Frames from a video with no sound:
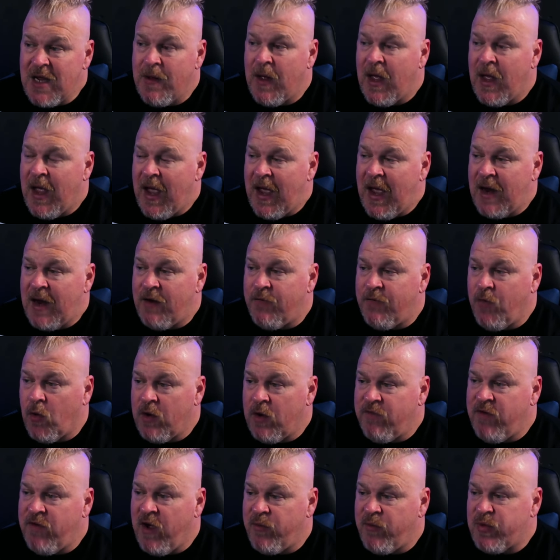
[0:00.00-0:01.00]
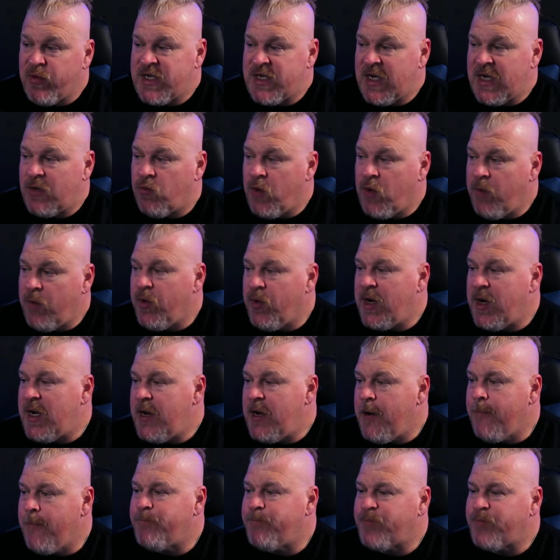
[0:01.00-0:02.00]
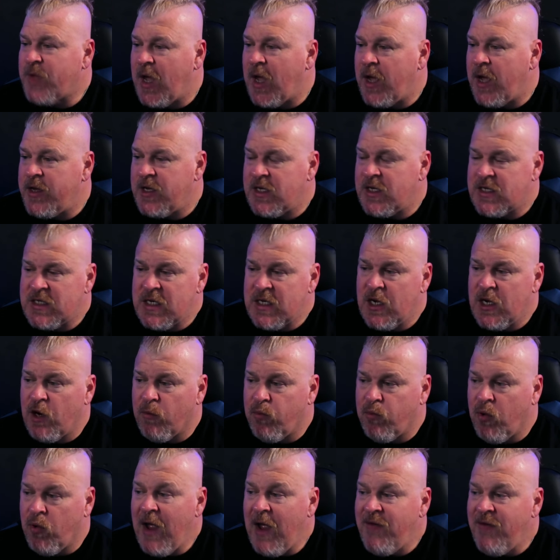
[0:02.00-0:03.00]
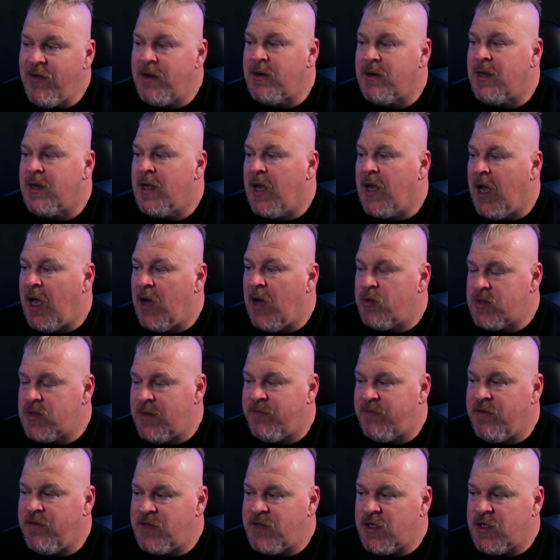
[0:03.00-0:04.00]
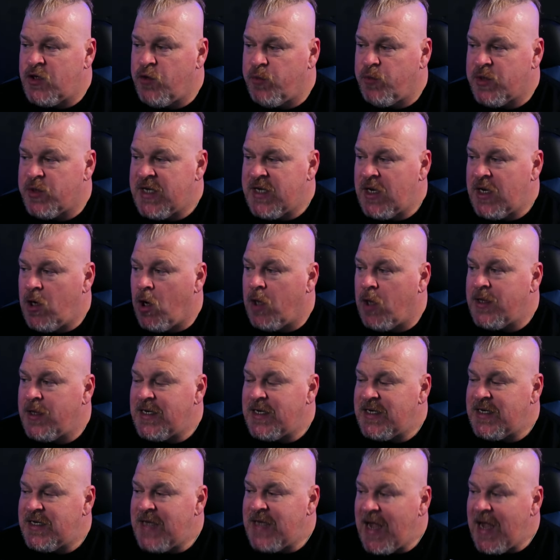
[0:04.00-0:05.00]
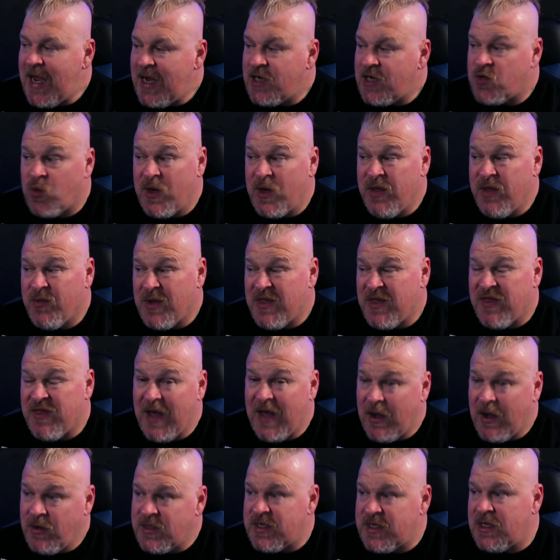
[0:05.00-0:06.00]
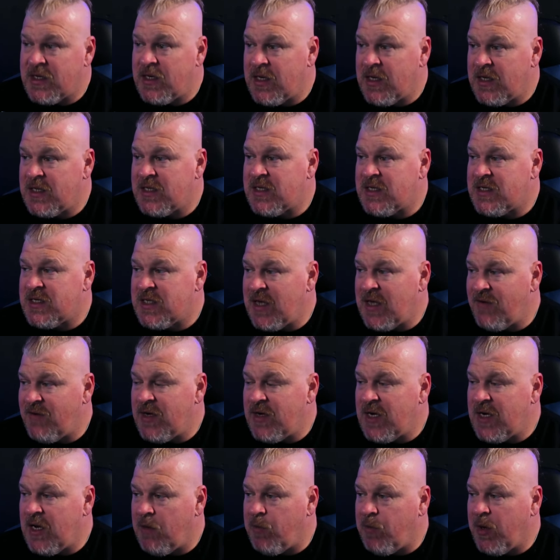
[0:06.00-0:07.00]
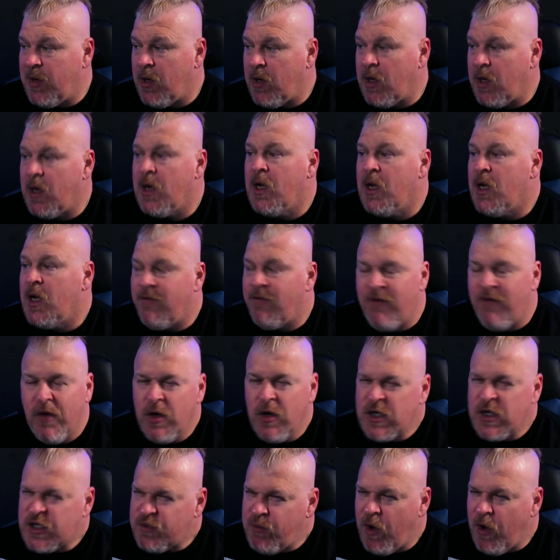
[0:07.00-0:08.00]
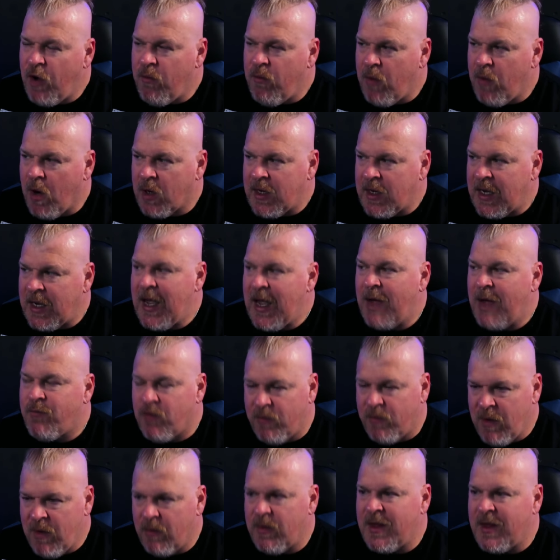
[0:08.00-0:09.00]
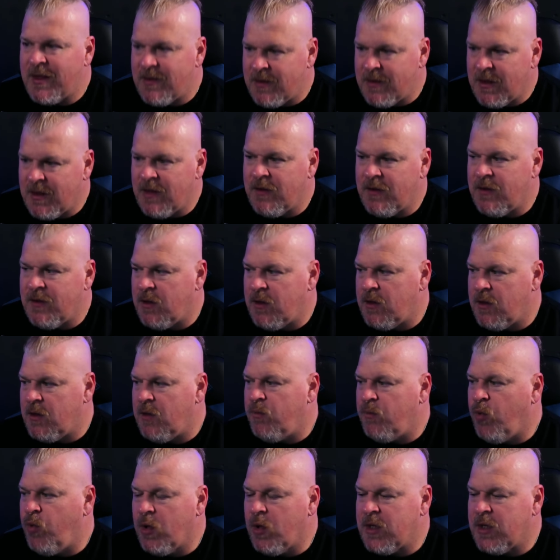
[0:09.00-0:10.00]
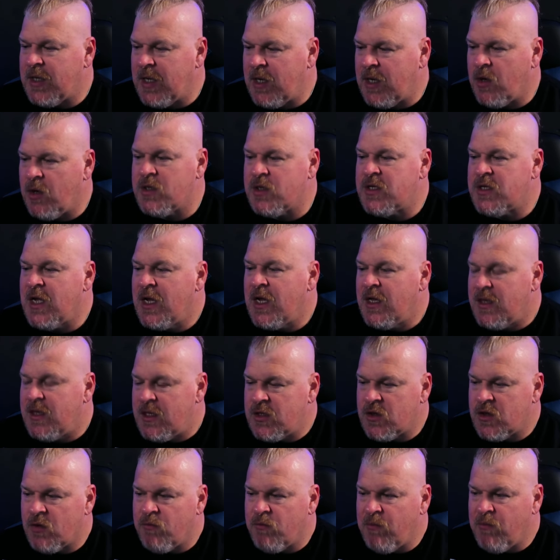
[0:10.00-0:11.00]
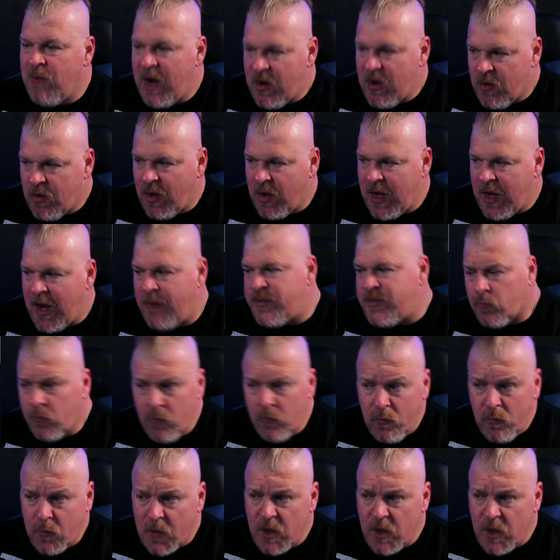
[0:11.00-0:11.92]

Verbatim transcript: had a 45% rip right here. Uh, you can see here, private uh, was up 52% on the day, 23,000 in the seven day period. Very small market cap. Remember that the, the, the important thing here is these are micro caps.